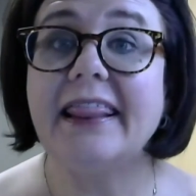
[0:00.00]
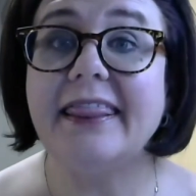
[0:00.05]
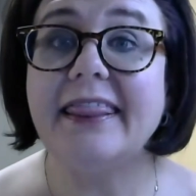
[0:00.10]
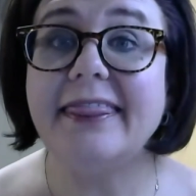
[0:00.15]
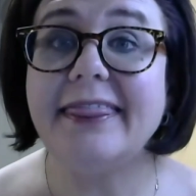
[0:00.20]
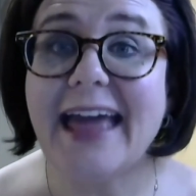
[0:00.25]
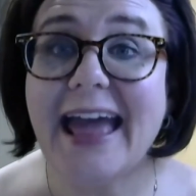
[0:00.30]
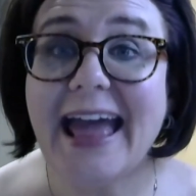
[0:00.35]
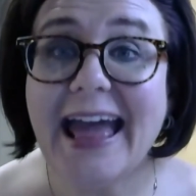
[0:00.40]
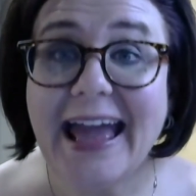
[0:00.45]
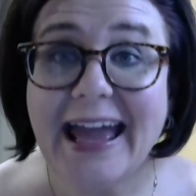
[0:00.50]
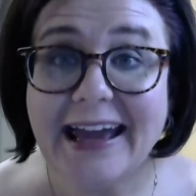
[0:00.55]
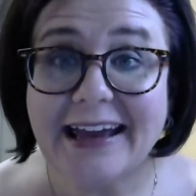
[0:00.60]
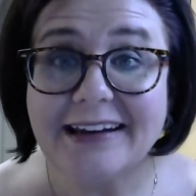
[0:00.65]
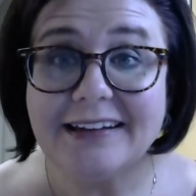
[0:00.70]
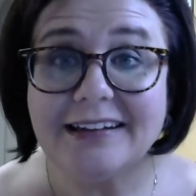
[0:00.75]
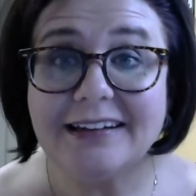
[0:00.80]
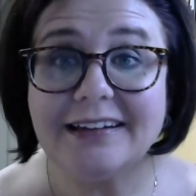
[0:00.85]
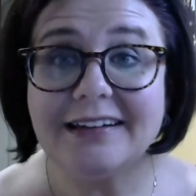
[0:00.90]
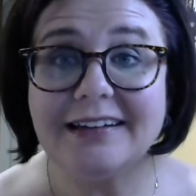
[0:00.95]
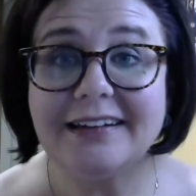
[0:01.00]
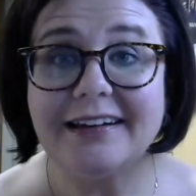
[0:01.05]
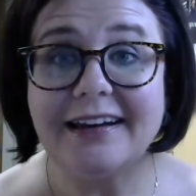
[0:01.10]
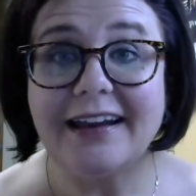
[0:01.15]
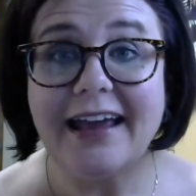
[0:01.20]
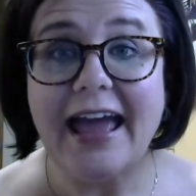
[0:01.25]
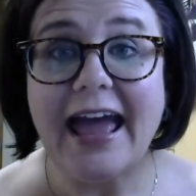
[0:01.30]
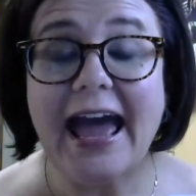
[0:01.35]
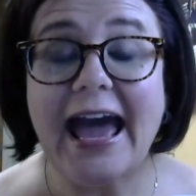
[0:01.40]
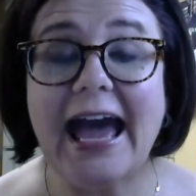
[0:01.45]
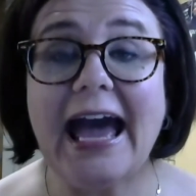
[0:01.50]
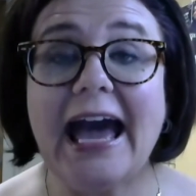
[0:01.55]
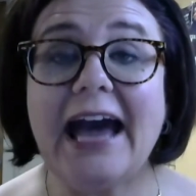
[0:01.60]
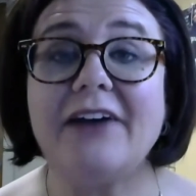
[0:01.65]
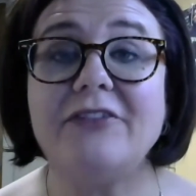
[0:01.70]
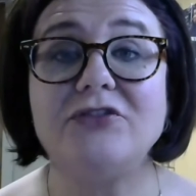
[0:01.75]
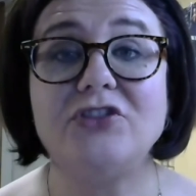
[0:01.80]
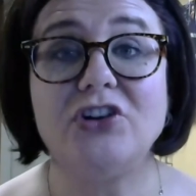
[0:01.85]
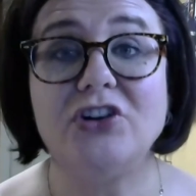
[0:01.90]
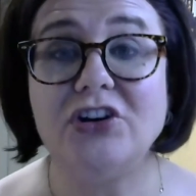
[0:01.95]
Then,
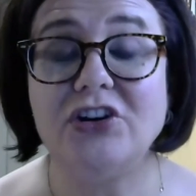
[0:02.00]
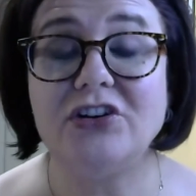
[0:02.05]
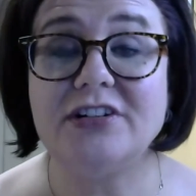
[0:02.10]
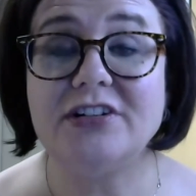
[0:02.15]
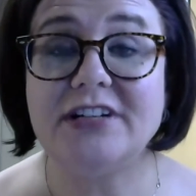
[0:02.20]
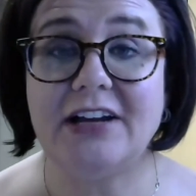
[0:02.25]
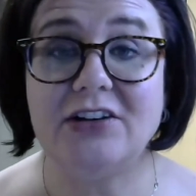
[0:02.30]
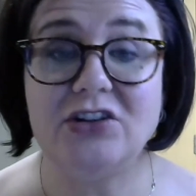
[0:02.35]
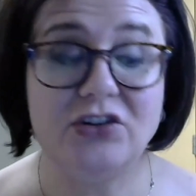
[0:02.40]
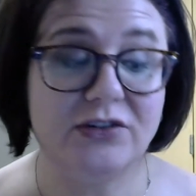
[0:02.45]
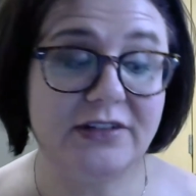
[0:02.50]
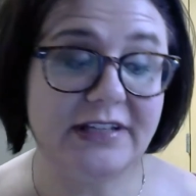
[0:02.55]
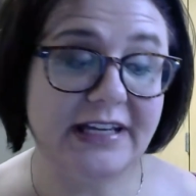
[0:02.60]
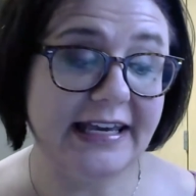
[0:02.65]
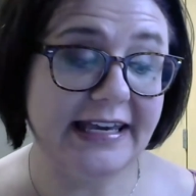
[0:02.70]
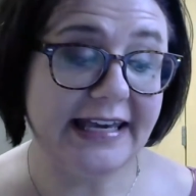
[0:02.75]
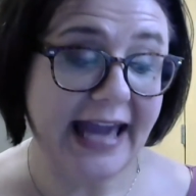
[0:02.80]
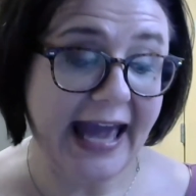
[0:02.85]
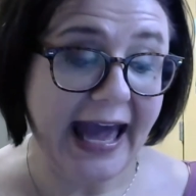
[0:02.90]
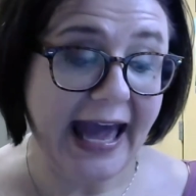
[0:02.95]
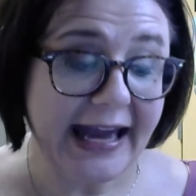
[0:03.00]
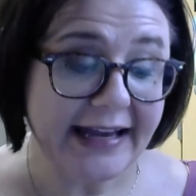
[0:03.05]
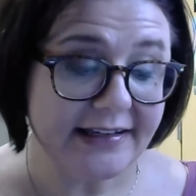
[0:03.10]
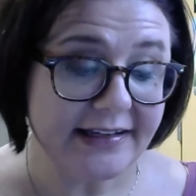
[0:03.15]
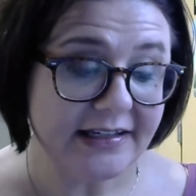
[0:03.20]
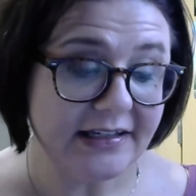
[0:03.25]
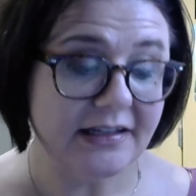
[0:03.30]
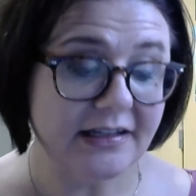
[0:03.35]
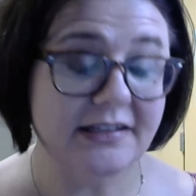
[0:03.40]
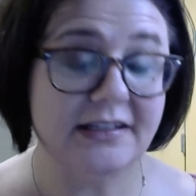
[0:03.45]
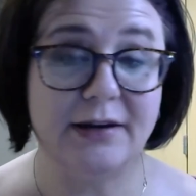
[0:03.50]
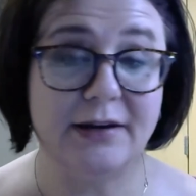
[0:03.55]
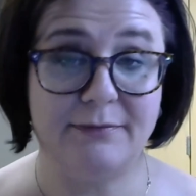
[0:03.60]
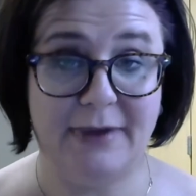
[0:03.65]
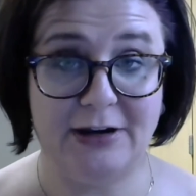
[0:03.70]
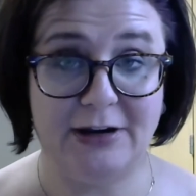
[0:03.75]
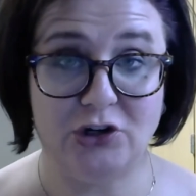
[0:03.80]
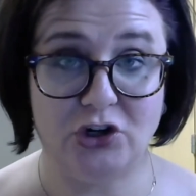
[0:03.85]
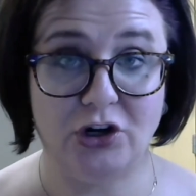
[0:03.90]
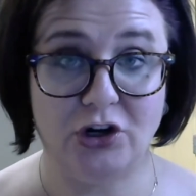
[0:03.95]
after you're done using cat to
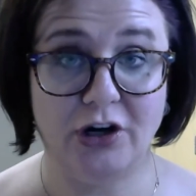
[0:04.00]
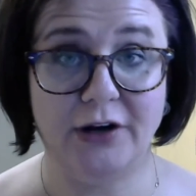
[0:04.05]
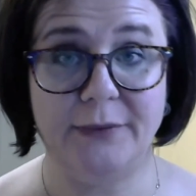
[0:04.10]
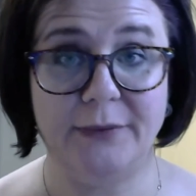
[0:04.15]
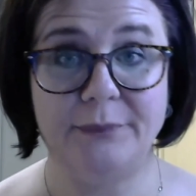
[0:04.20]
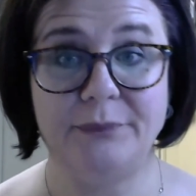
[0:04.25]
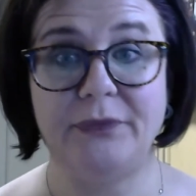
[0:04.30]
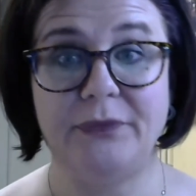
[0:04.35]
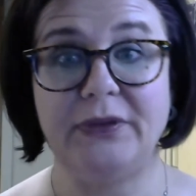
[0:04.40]
measure,